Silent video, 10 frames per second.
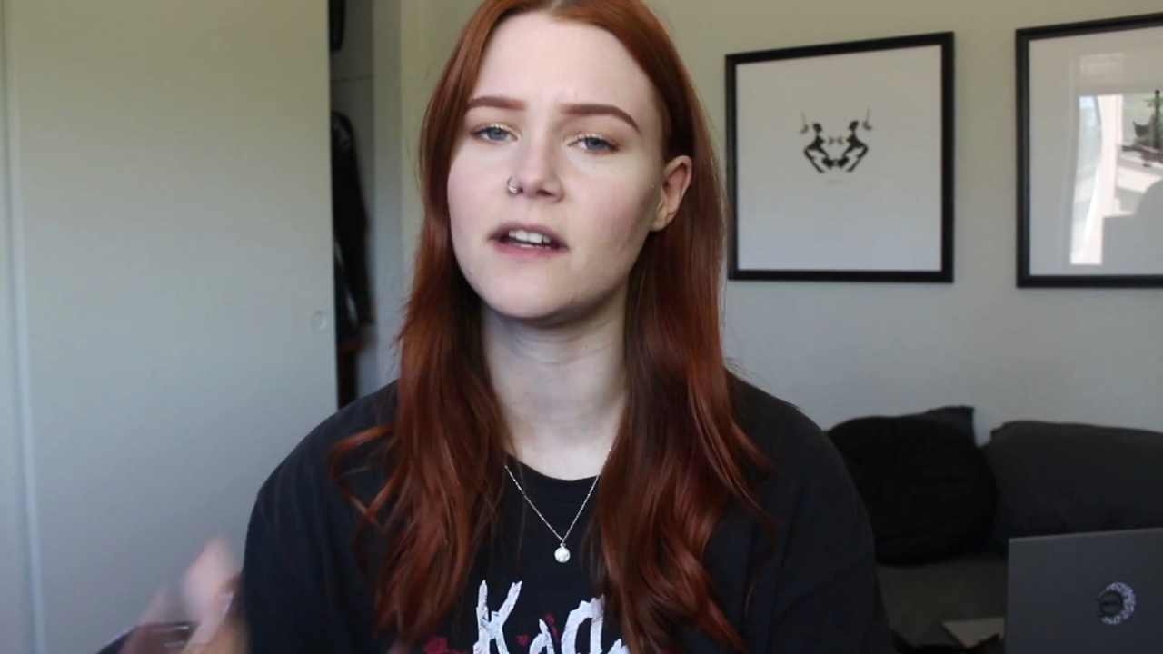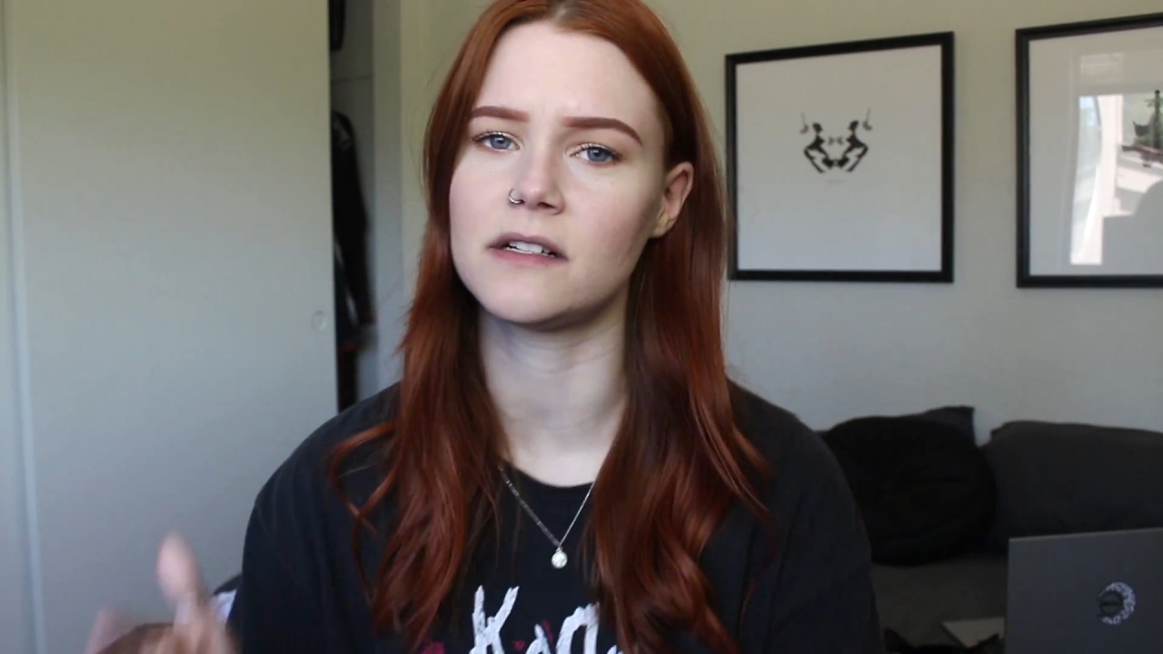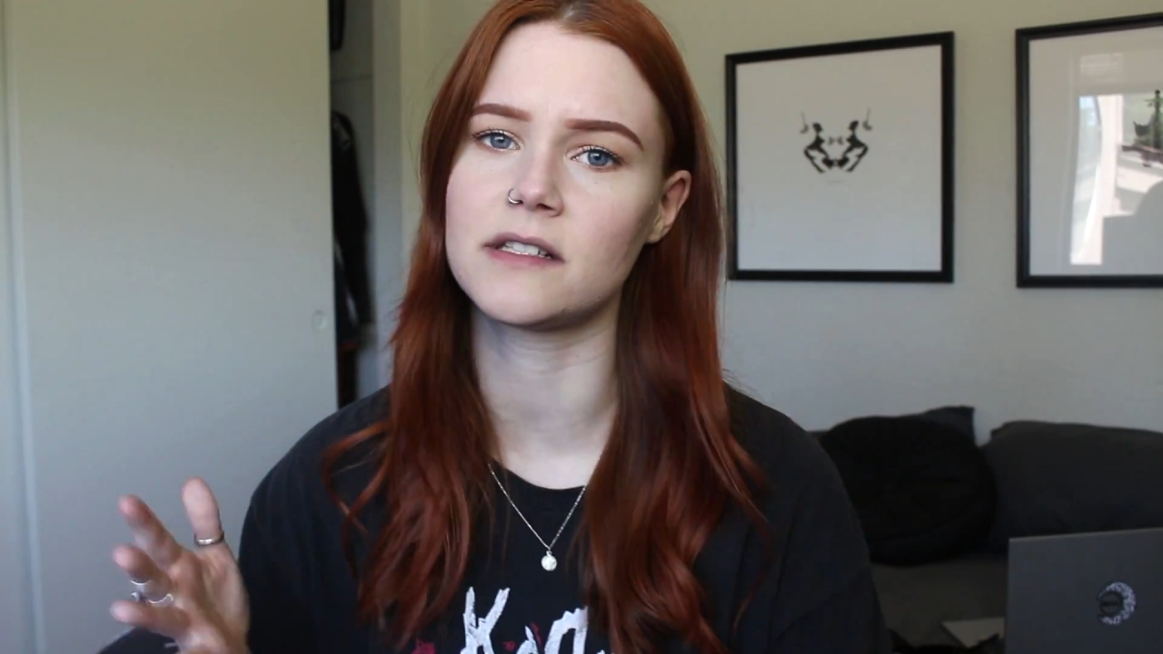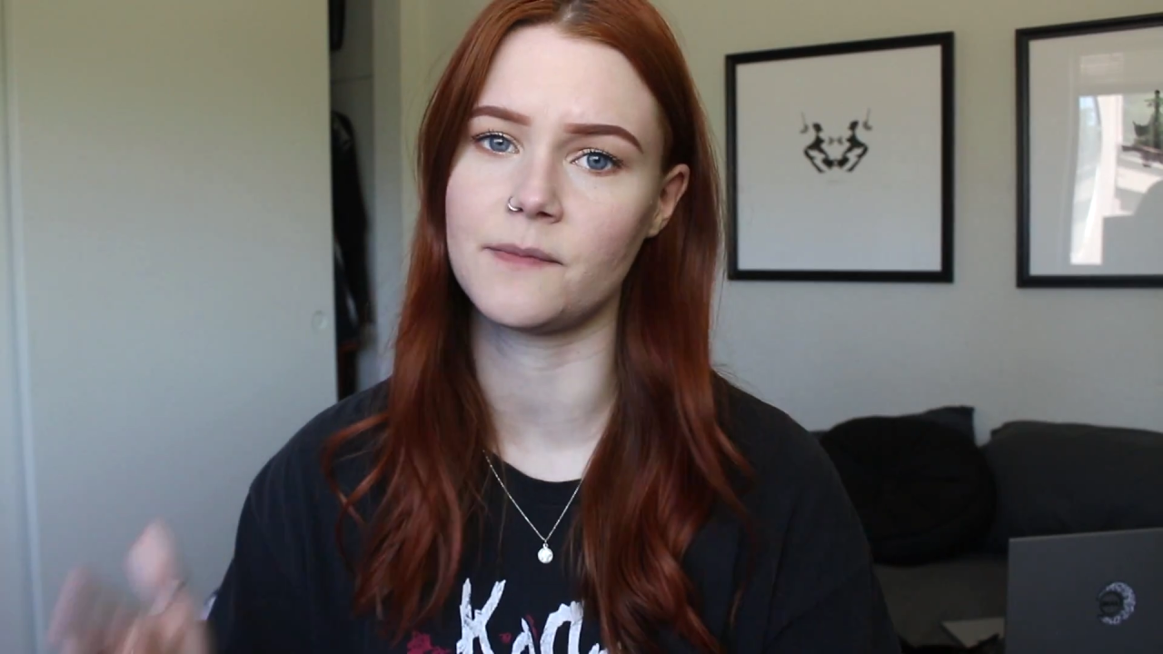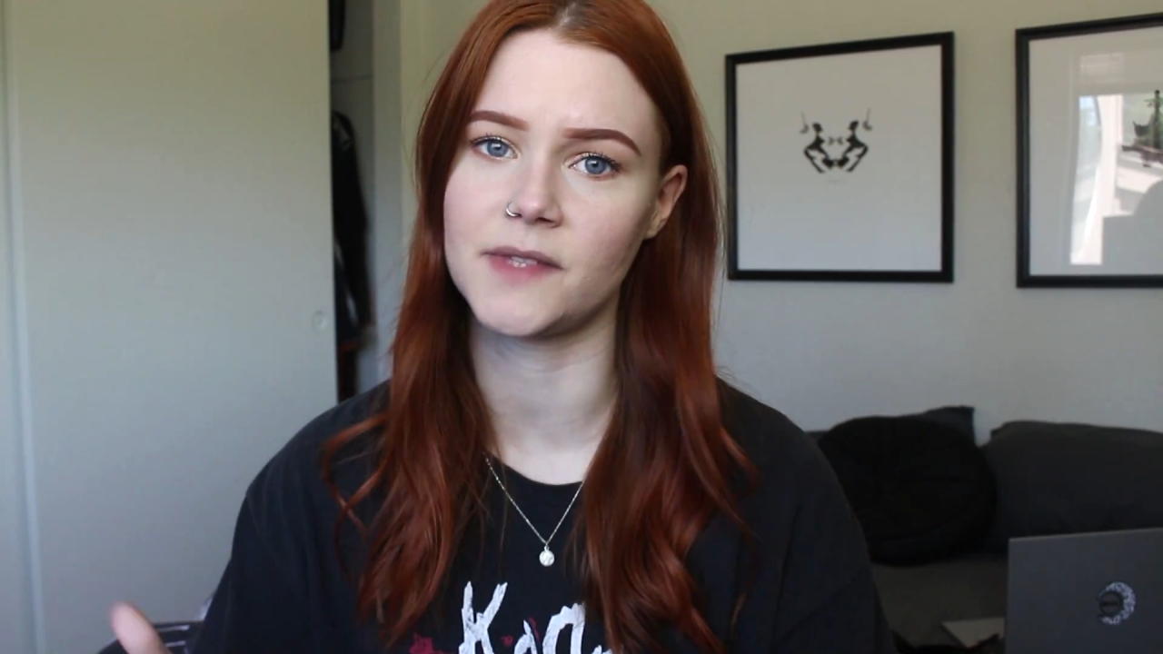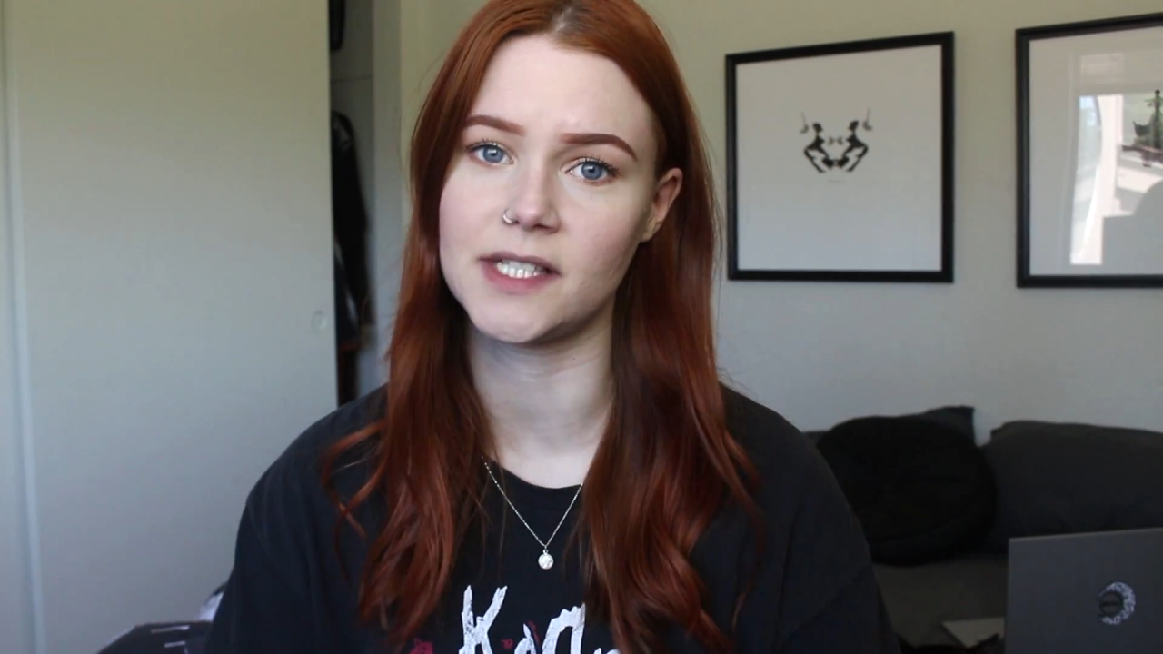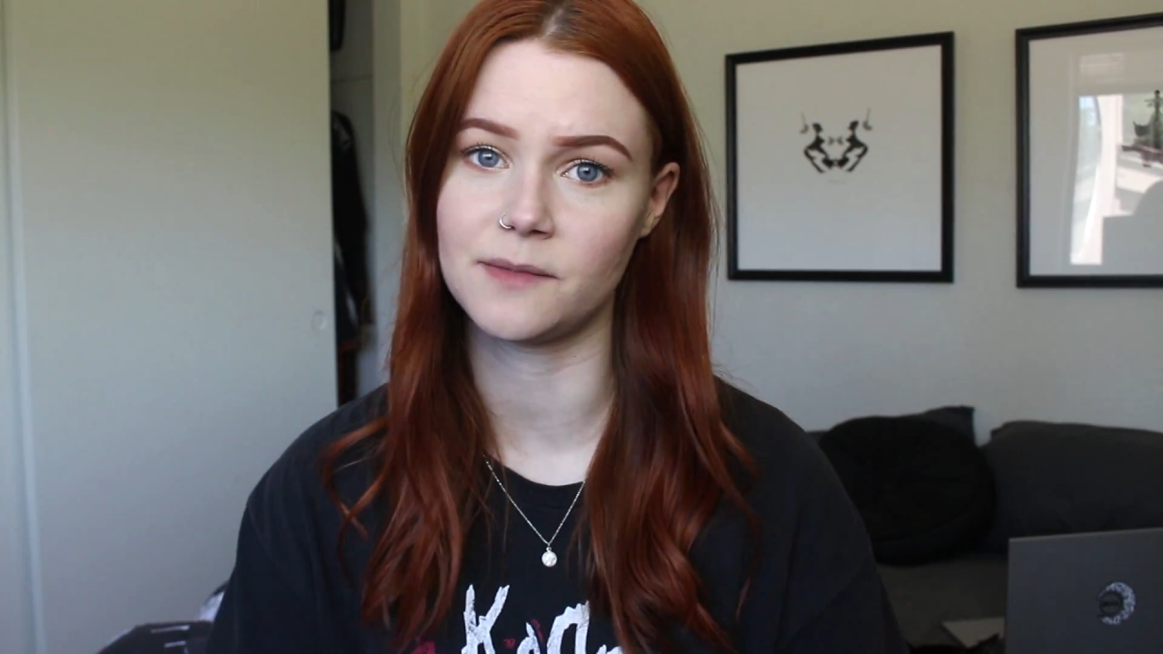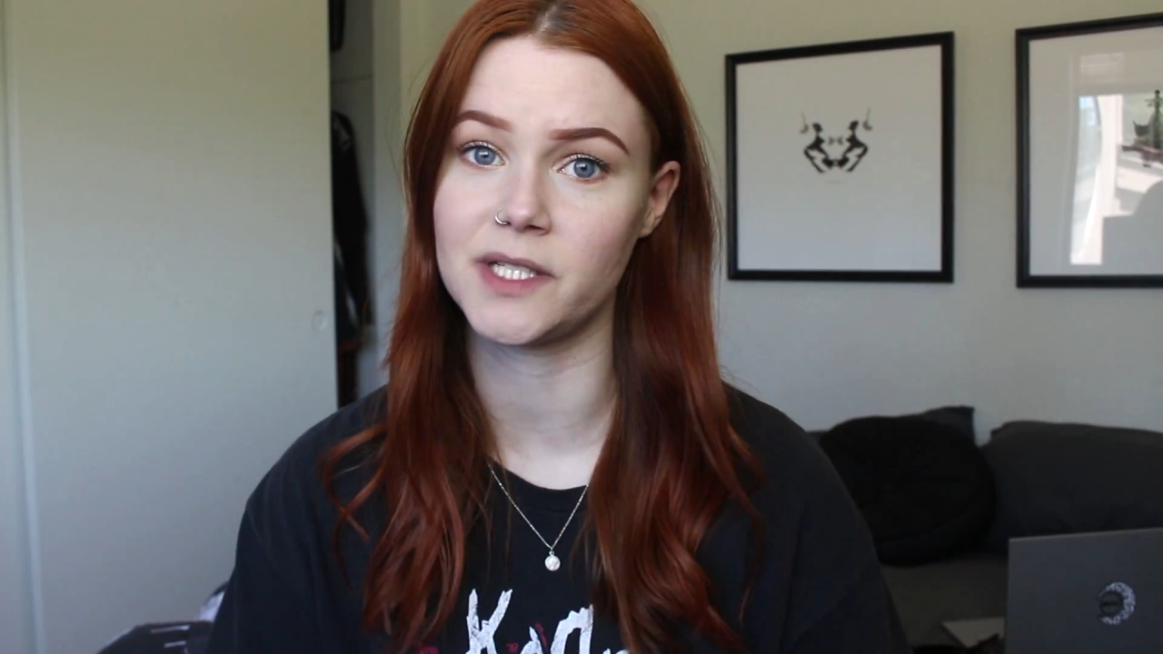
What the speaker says: are something to